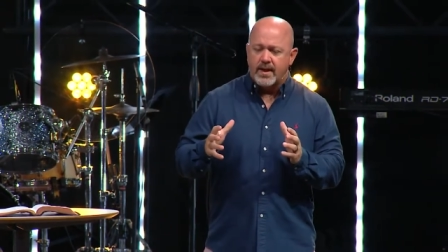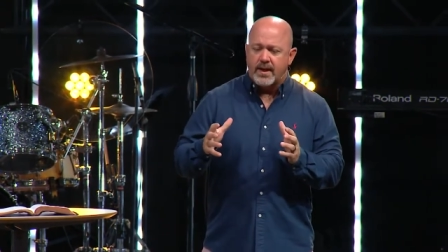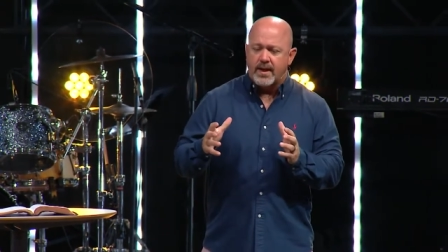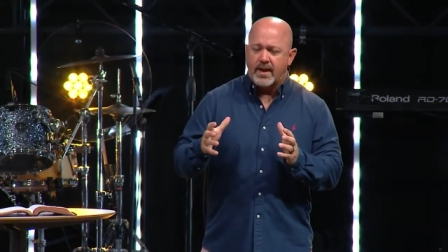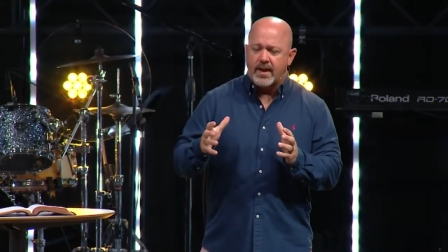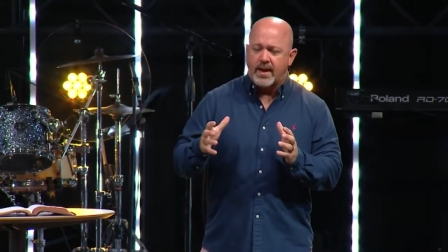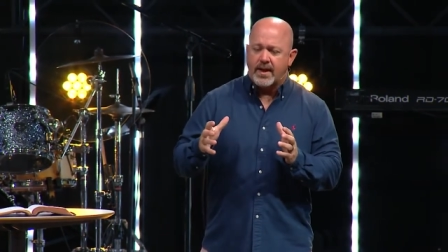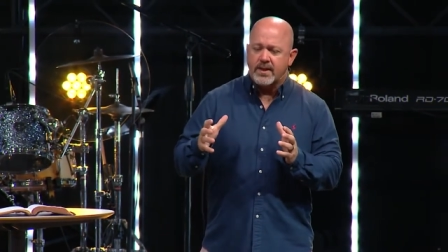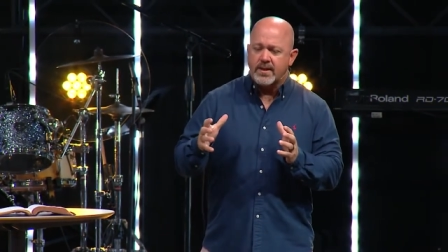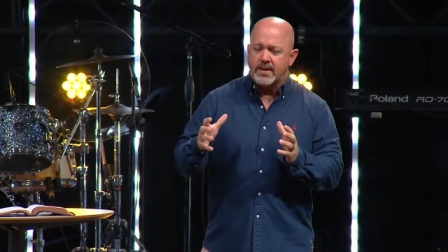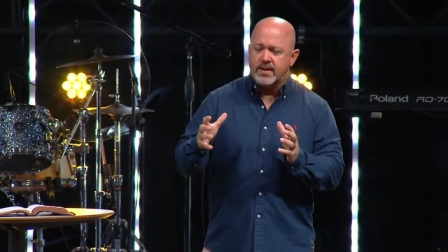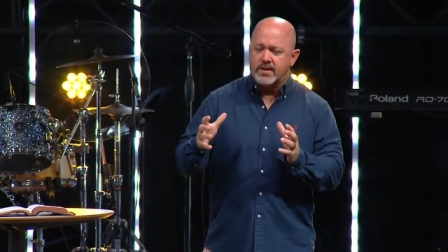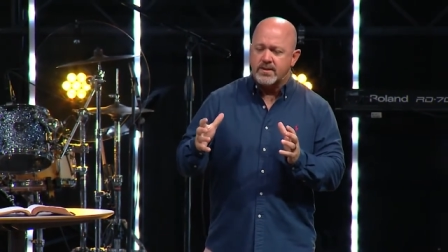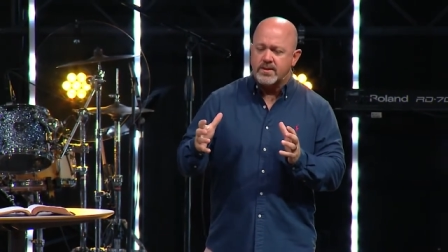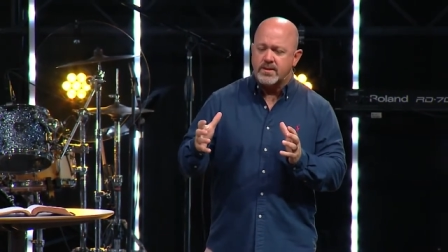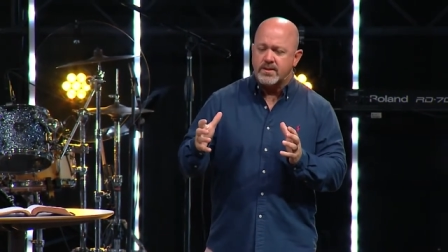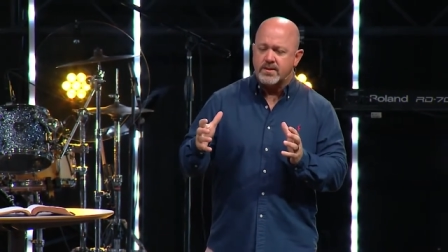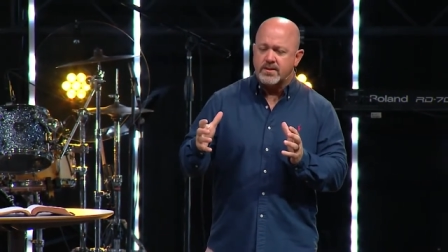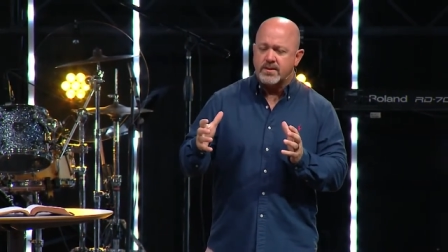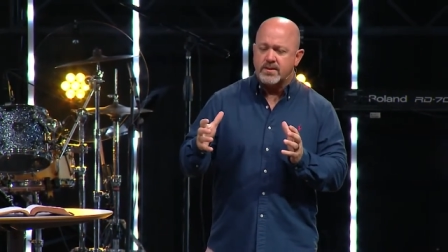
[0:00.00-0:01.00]
and I
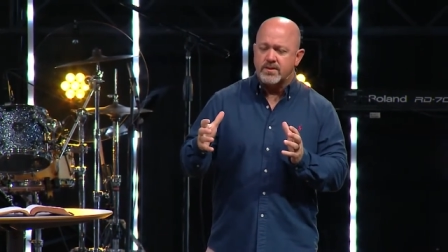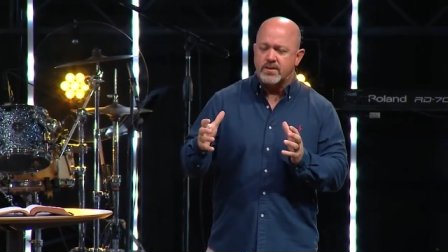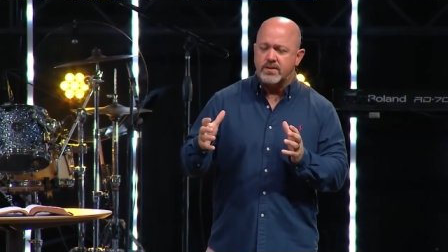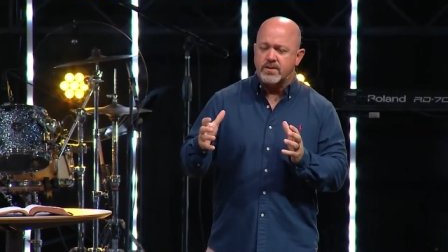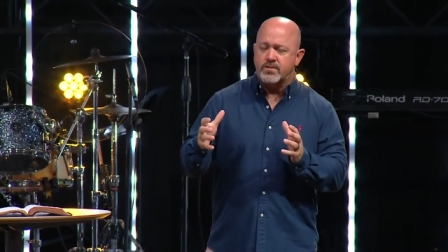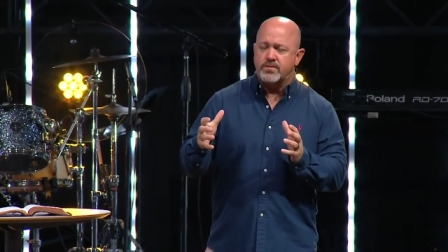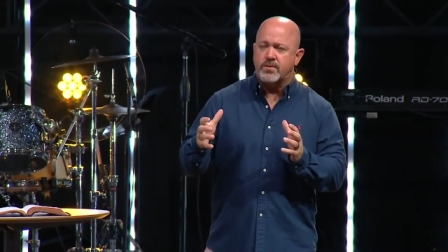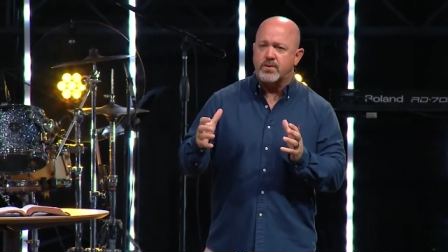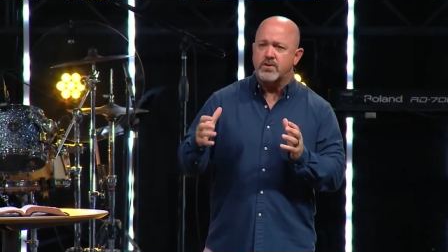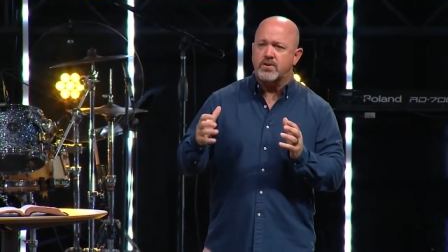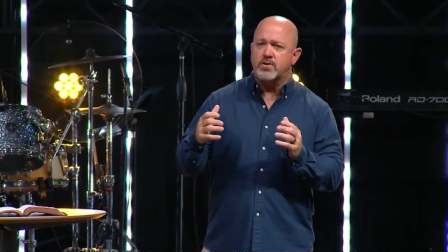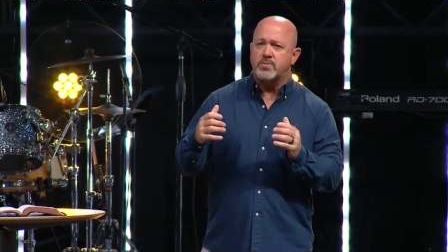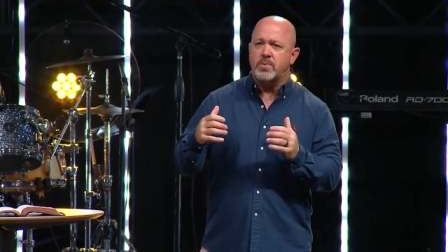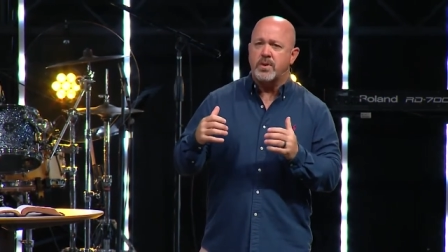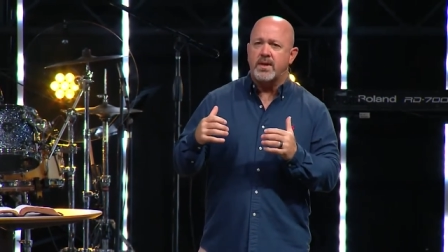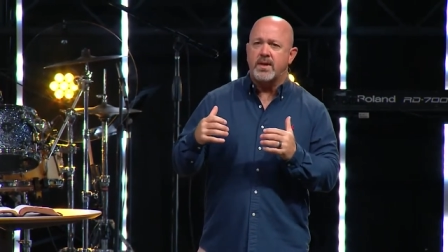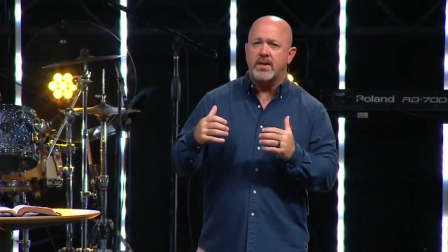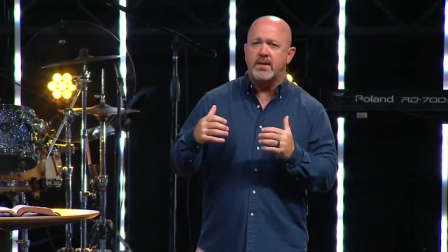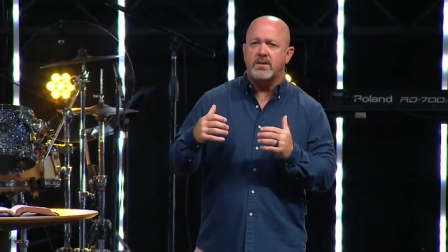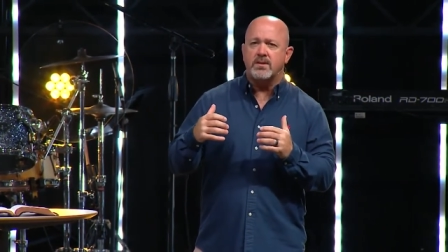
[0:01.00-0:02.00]
listened to those folks
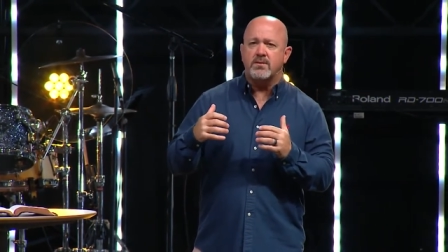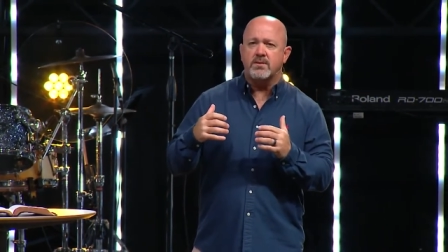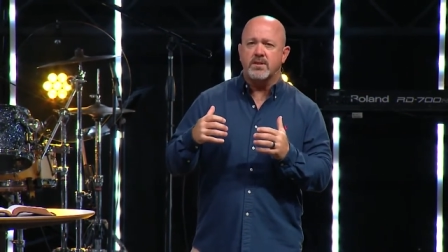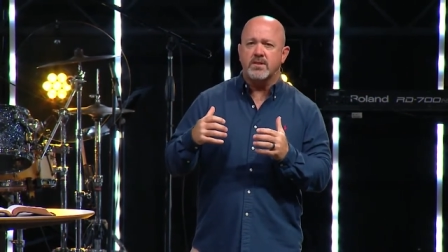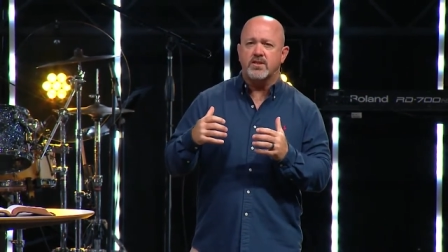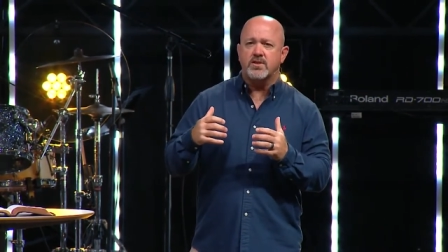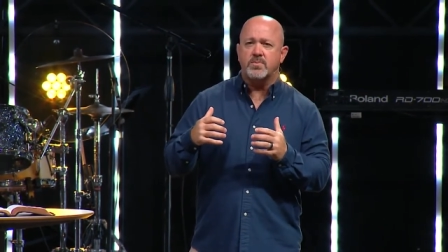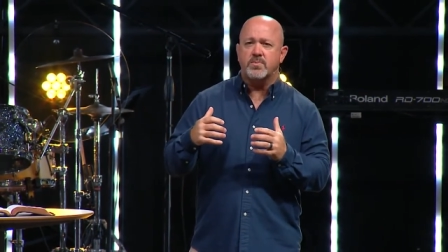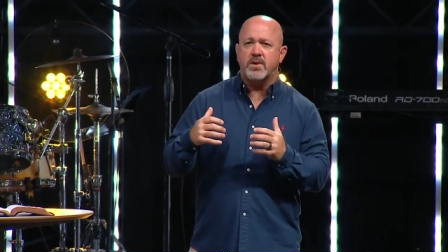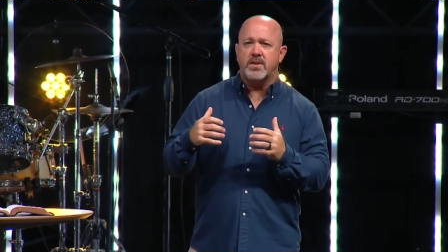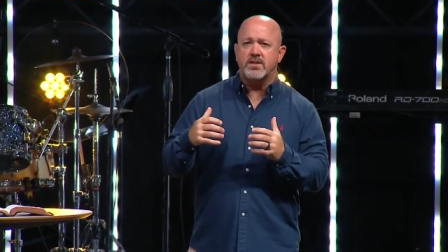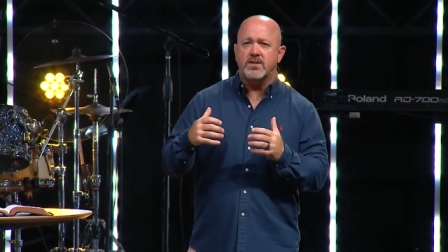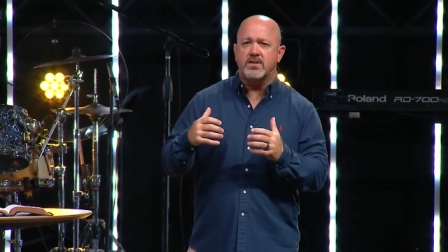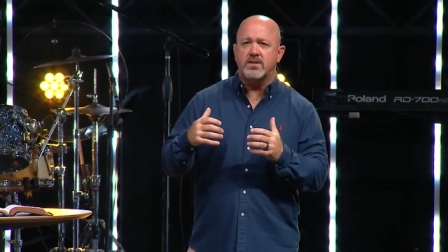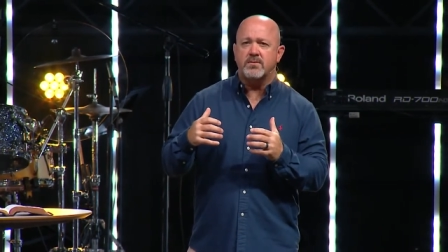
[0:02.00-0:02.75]
begin to express